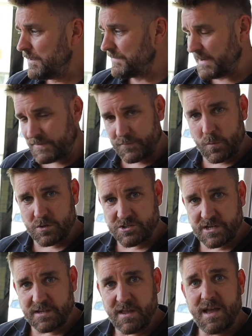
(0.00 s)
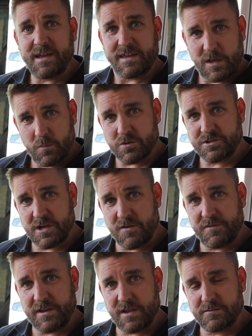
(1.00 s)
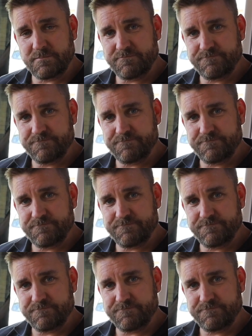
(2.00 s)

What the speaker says: Thanks for watching, and keep watching our videos.